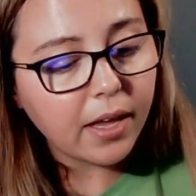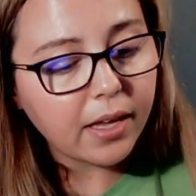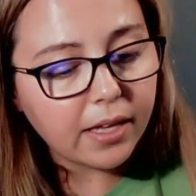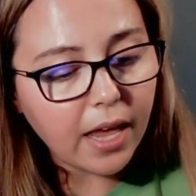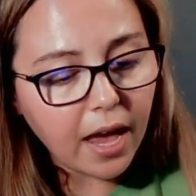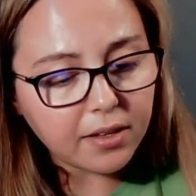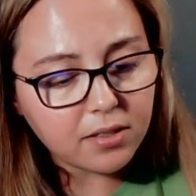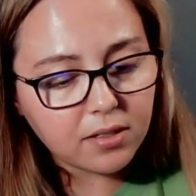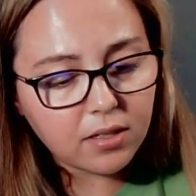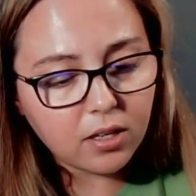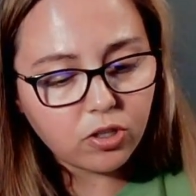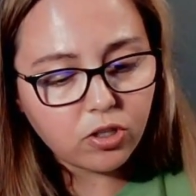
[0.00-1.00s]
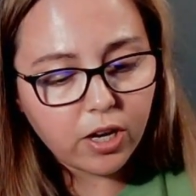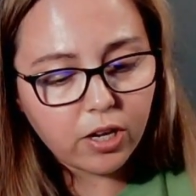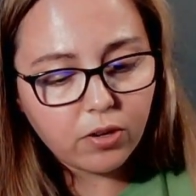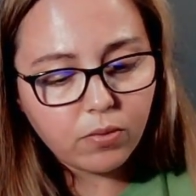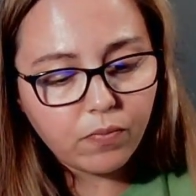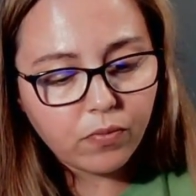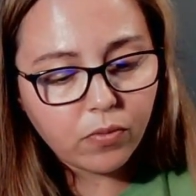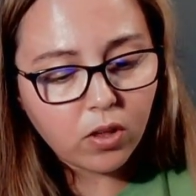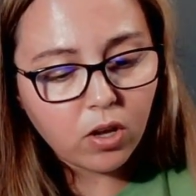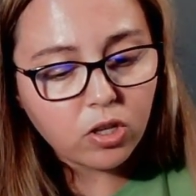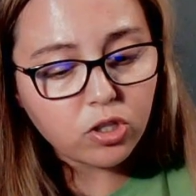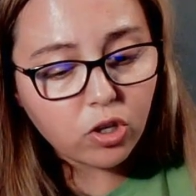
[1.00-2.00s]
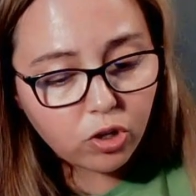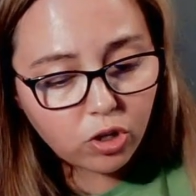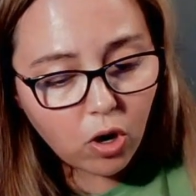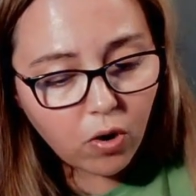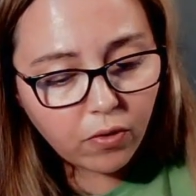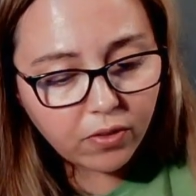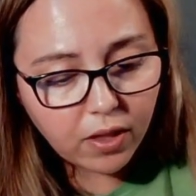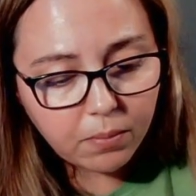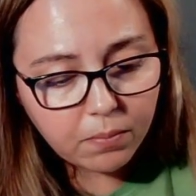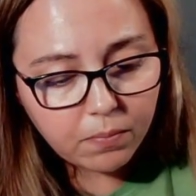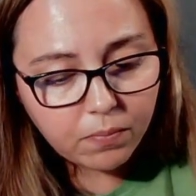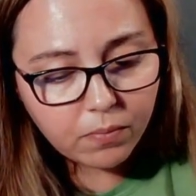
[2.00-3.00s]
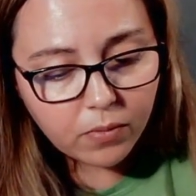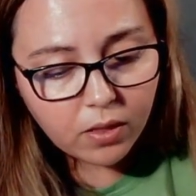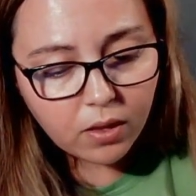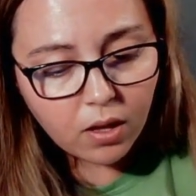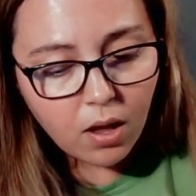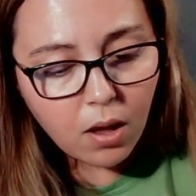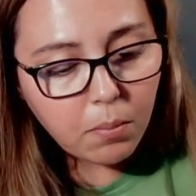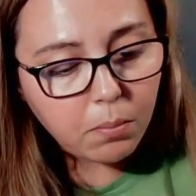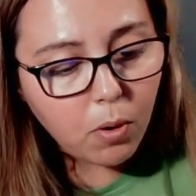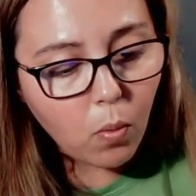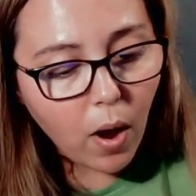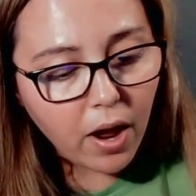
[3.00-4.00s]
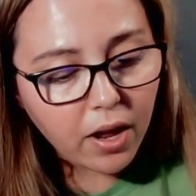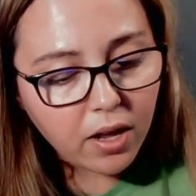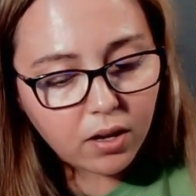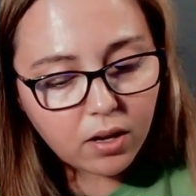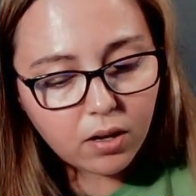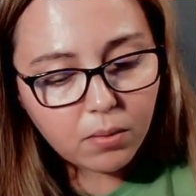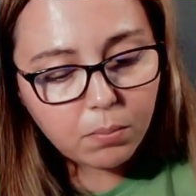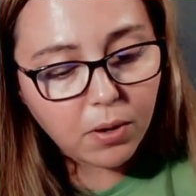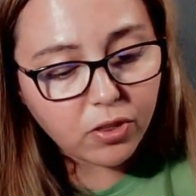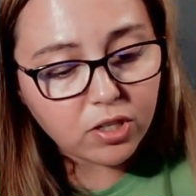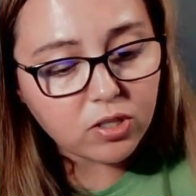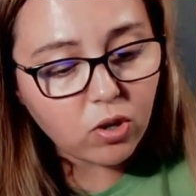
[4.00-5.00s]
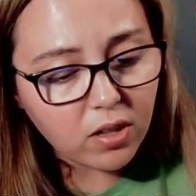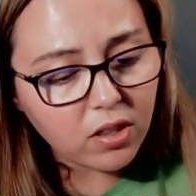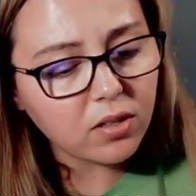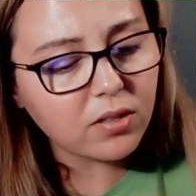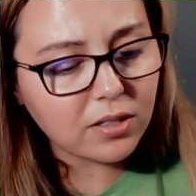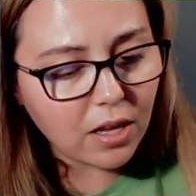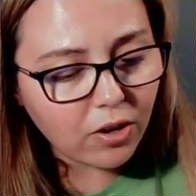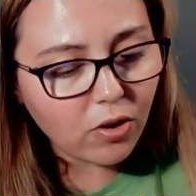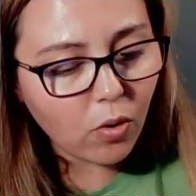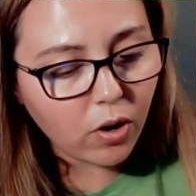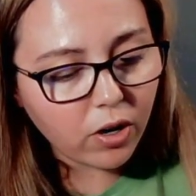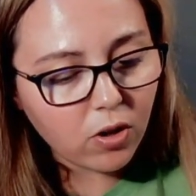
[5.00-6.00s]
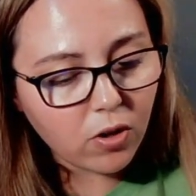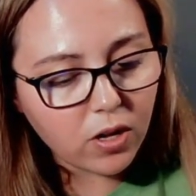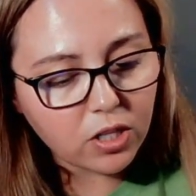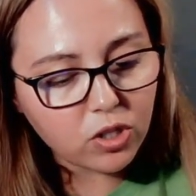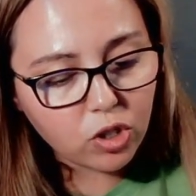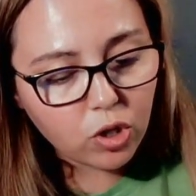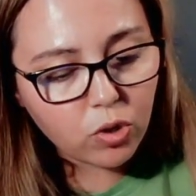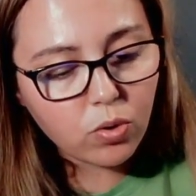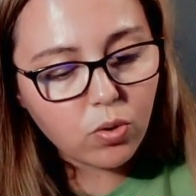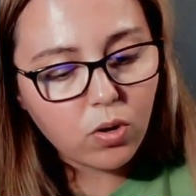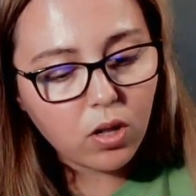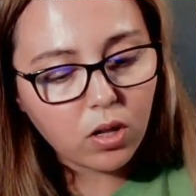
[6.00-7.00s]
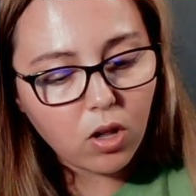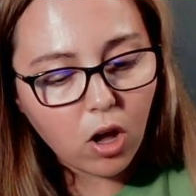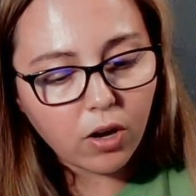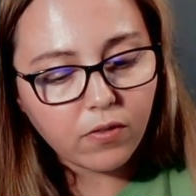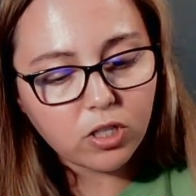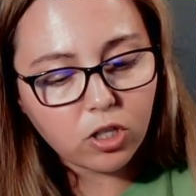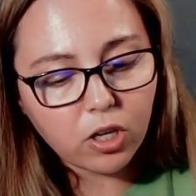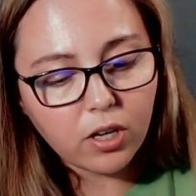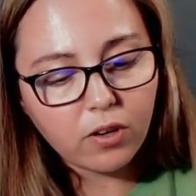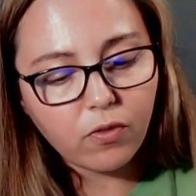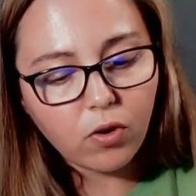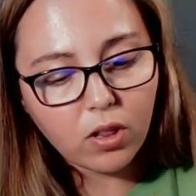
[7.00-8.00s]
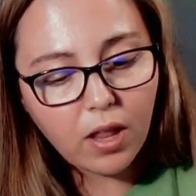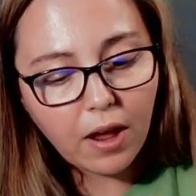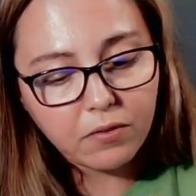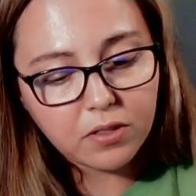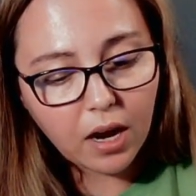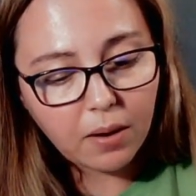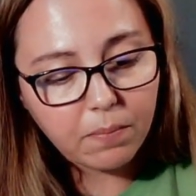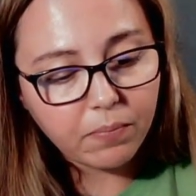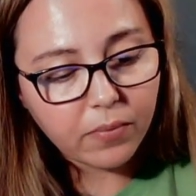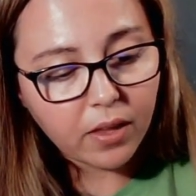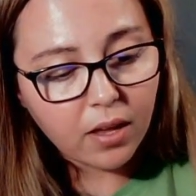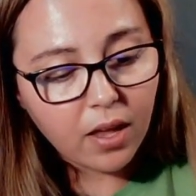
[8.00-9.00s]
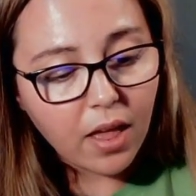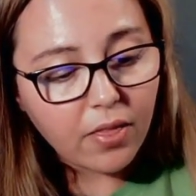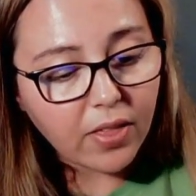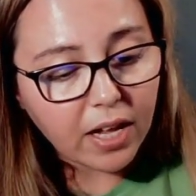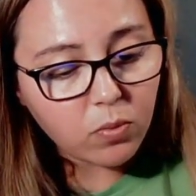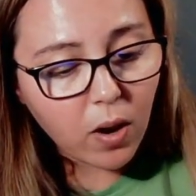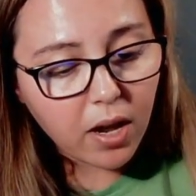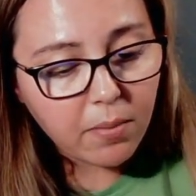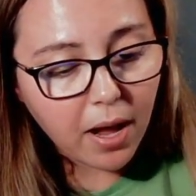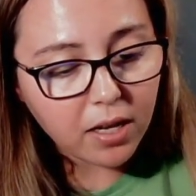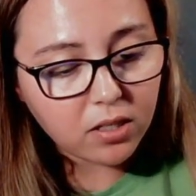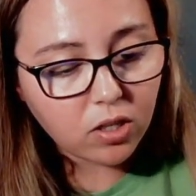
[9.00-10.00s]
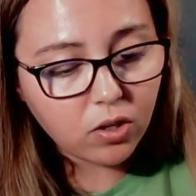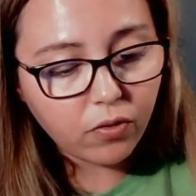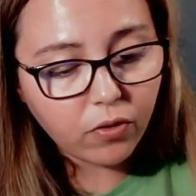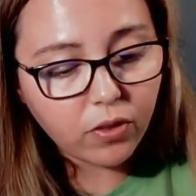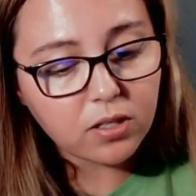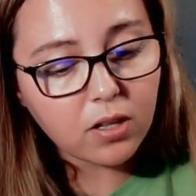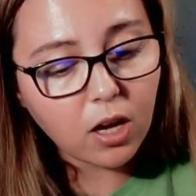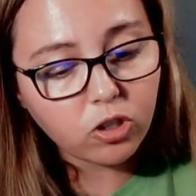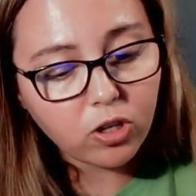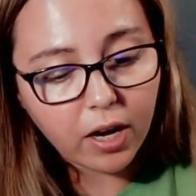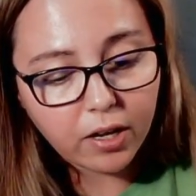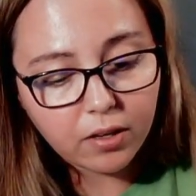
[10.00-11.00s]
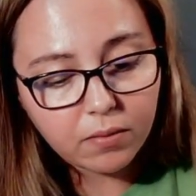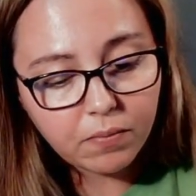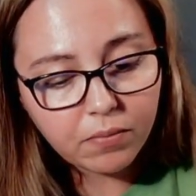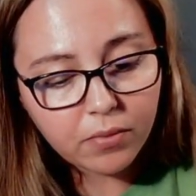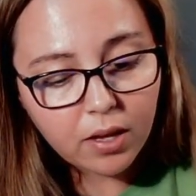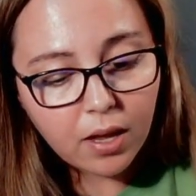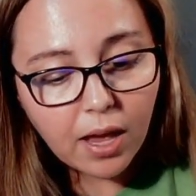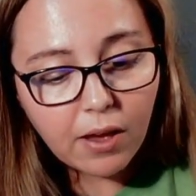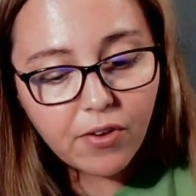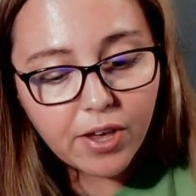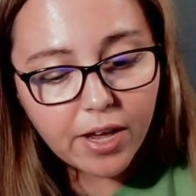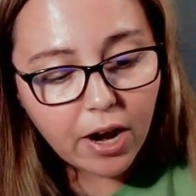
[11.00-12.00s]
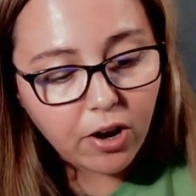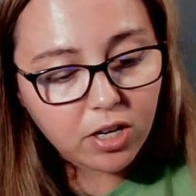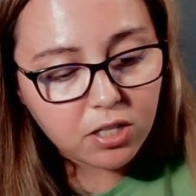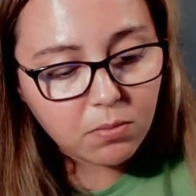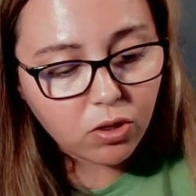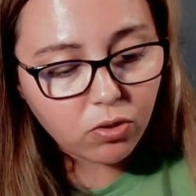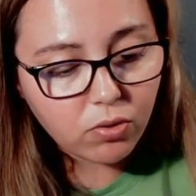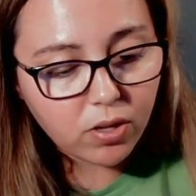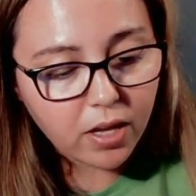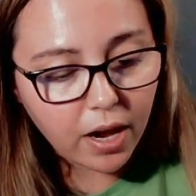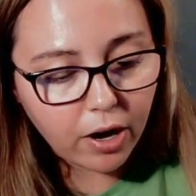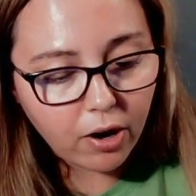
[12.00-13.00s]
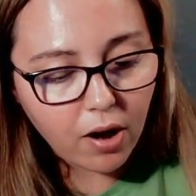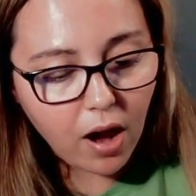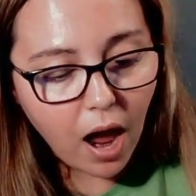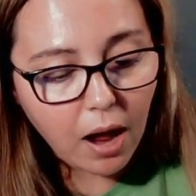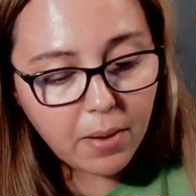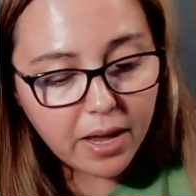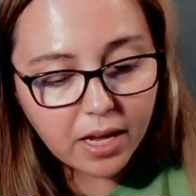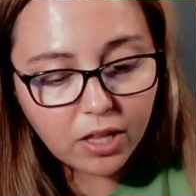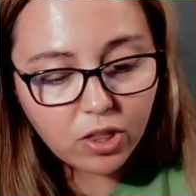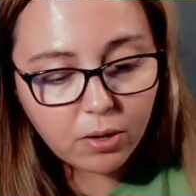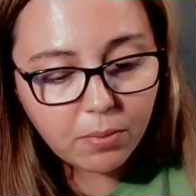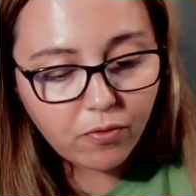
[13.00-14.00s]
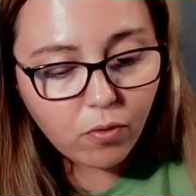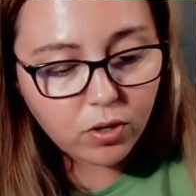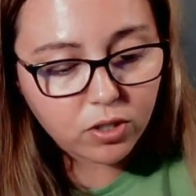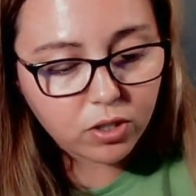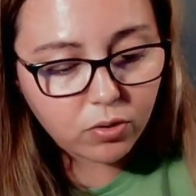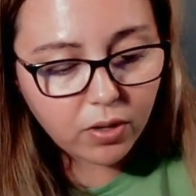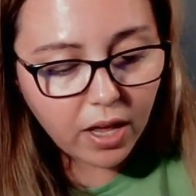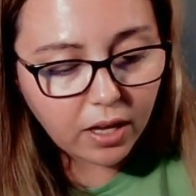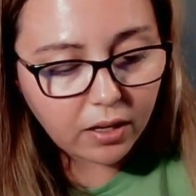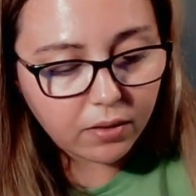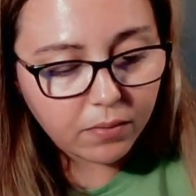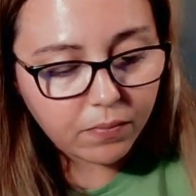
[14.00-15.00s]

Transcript: "Yes," said Atreyu. "So you know of them. But the Southern Oracle is too long of a journey for a lifetime. That's why I'm asking you for this Luckdragon. If he carries me through the air, I may get there before it's too late."